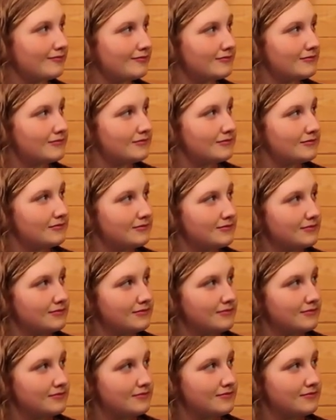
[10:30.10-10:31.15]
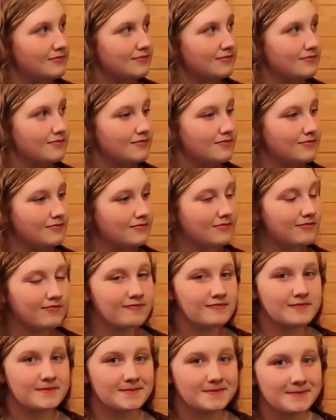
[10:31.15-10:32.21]

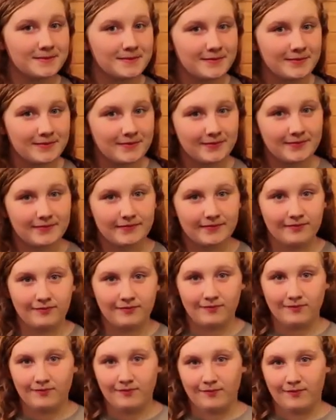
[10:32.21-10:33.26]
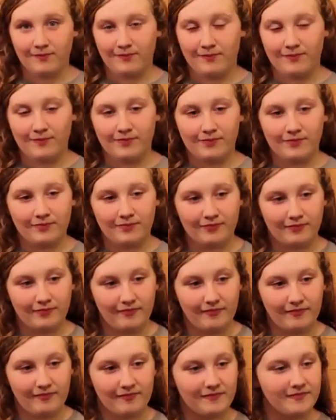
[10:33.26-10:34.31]

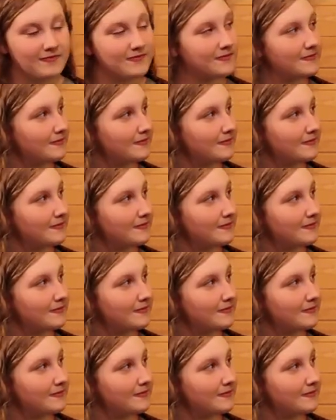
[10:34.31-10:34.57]
This person isn't speaking.